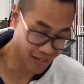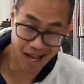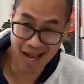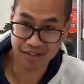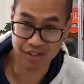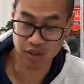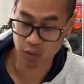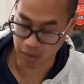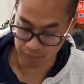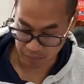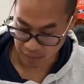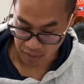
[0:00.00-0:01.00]
I had to do it.
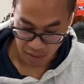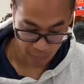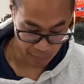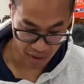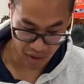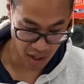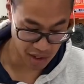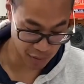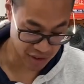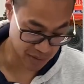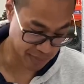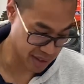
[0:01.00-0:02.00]
It was
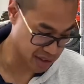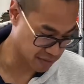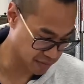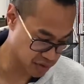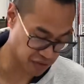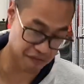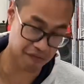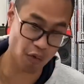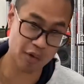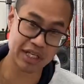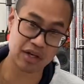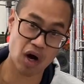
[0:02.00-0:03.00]
expensive. It was like
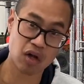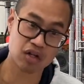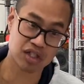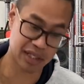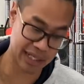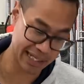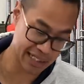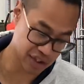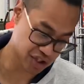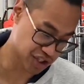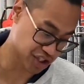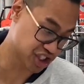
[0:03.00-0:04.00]
$40 Canadian
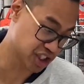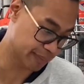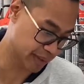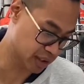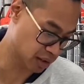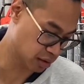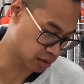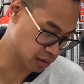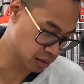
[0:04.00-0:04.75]
just to ship it here.